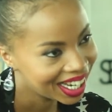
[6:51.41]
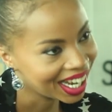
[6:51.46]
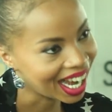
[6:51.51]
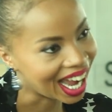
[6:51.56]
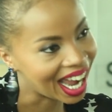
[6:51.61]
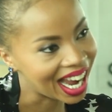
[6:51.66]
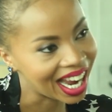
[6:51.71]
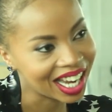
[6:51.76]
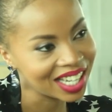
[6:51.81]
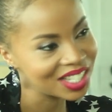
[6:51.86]

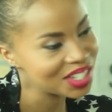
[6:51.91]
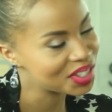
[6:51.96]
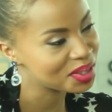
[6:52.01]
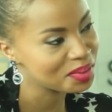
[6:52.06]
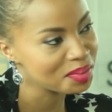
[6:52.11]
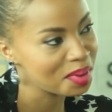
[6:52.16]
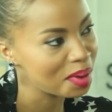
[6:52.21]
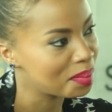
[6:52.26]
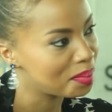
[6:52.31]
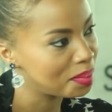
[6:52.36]
I can't
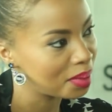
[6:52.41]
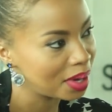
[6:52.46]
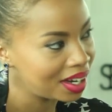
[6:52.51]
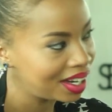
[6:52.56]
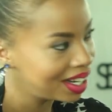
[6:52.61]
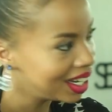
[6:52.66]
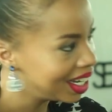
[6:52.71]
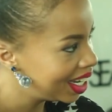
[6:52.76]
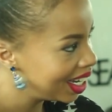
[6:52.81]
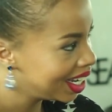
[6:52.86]

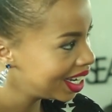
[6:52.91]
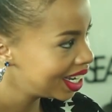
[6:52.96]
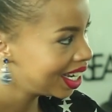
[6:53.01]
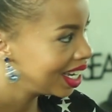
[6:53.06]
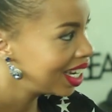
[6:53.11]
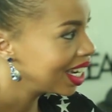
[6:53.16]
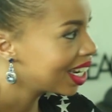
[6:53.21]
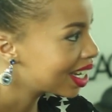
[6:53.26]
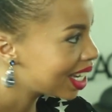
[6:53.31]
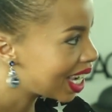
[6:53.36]
remember.
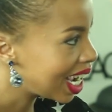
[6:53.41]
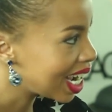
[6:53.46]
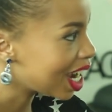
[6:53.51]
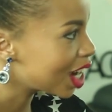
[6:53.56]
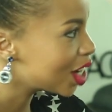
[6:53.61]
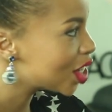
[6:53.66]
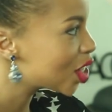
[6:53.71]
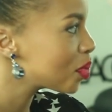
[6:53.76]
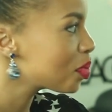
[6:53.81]
I can't